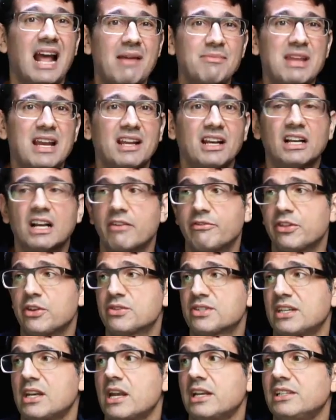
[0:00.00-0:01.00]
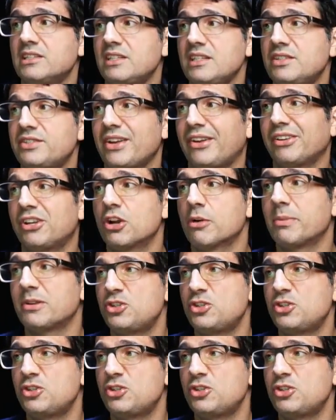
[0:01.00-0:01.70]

I'm not going to cover those in any detail here,